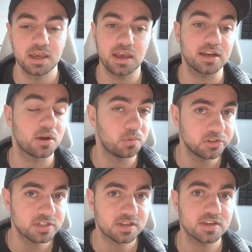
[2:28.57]
And I will
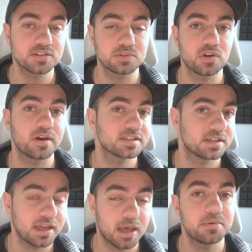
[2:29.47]
discuss some stocks
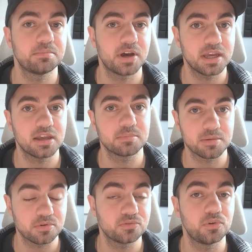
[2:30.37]
that I have been buying in my
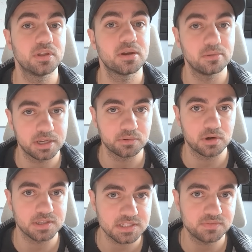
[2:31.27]
portfolio later
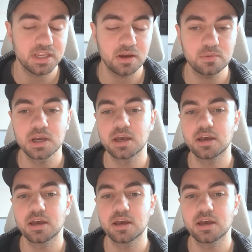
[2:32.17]
on in this video,